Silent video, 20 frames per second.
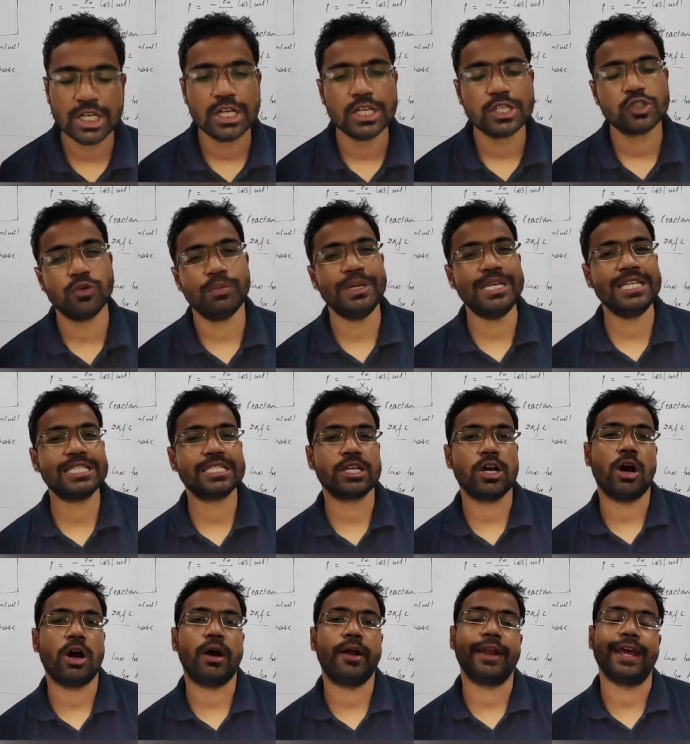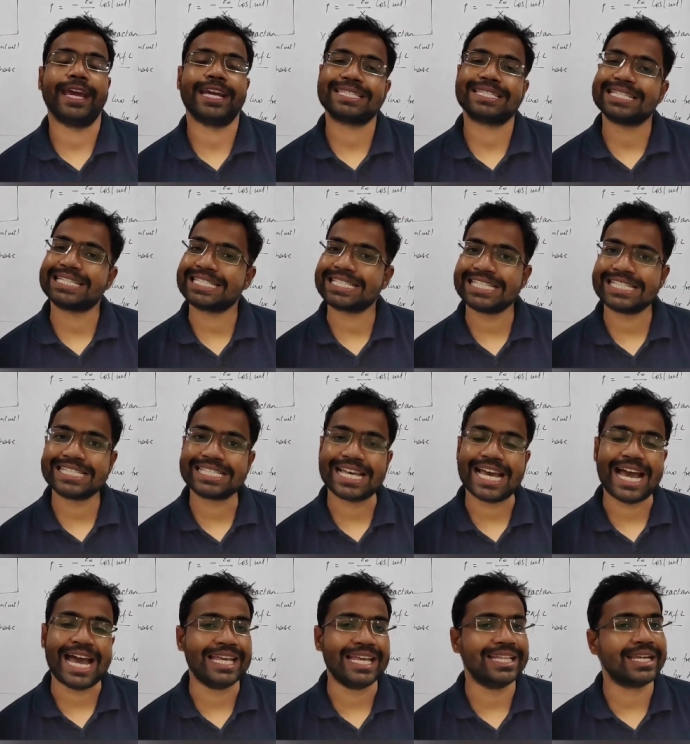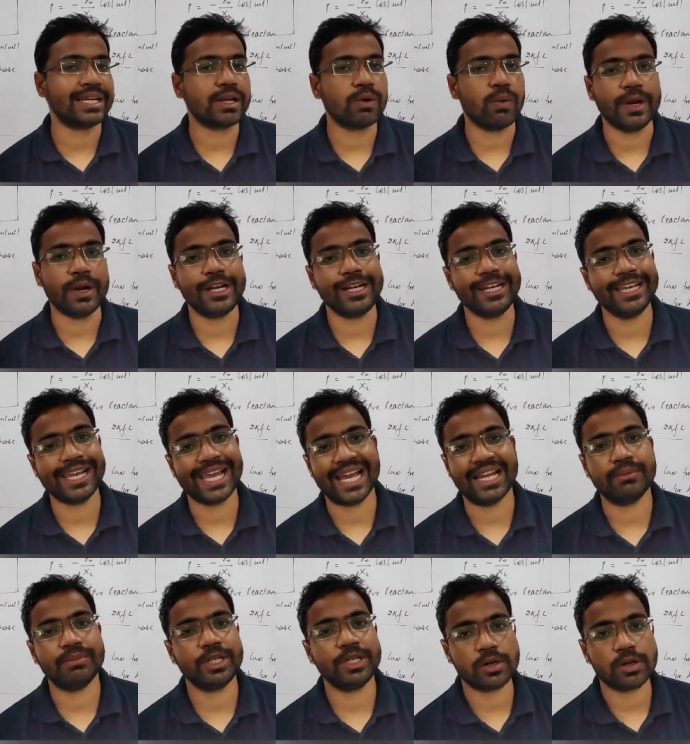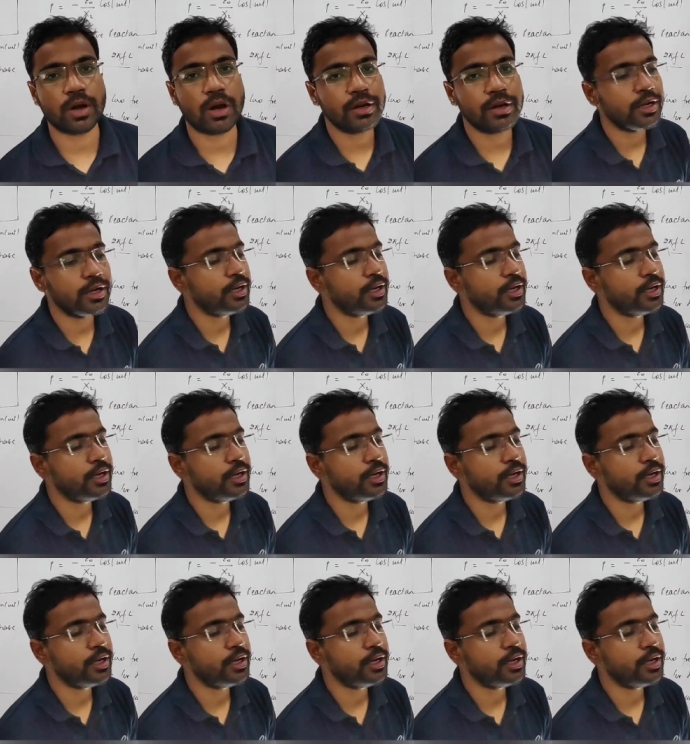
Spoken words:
So means on x-axis either quantity can be drawn.